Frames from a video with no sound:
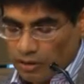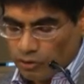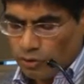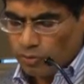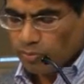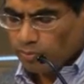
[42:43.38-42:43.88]

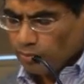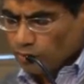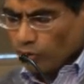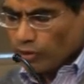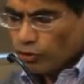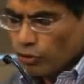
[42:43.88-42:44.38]
So
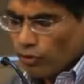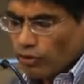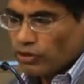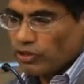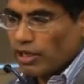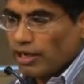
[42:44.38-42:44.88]
what John
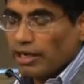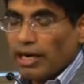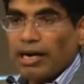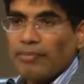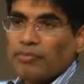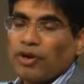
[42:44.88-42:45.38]
is telling,
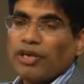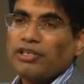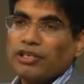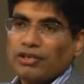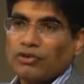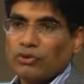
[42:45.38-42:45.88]
I'm
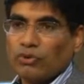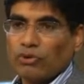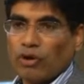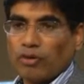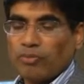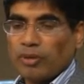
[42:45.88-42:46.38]
writing to you
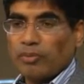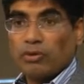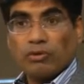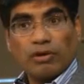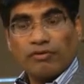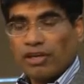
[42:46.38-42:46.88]
young people
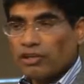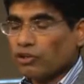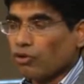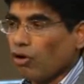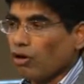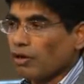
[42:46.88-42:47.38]
who are very
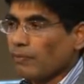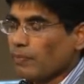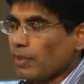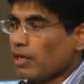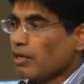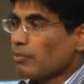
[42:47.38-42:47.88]

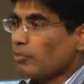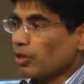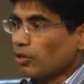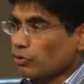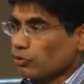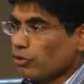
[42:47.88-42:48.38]
strong
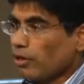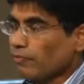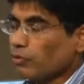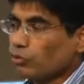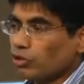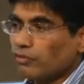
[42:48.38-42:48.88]
because you
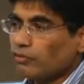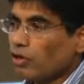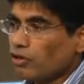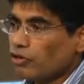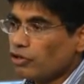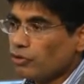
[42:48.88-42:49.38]
have the Word of
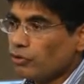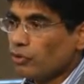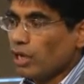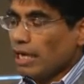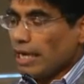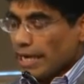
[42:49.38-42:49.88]
God in you,